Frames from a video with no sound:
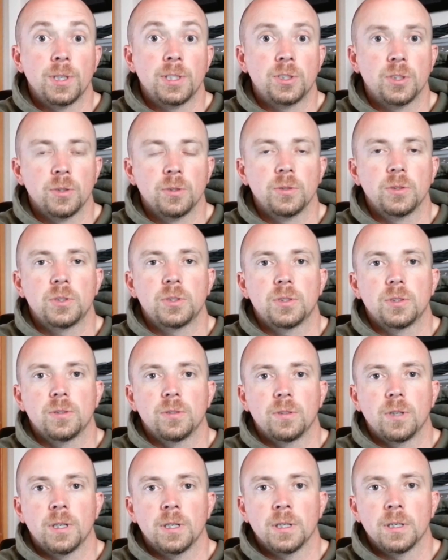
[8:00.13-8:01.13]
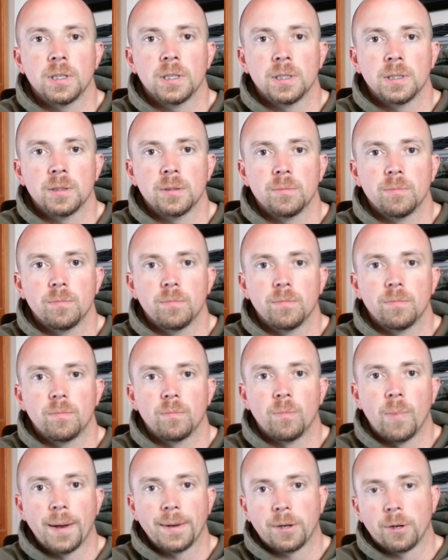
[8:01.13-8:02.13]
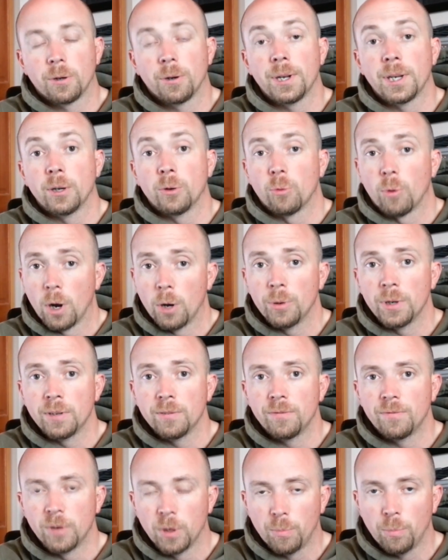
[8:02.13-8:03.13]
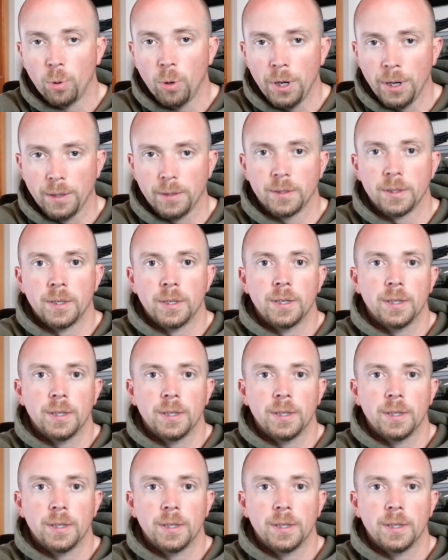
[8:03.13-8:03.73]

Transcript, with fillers: reduced uh, microgreen growing footprint,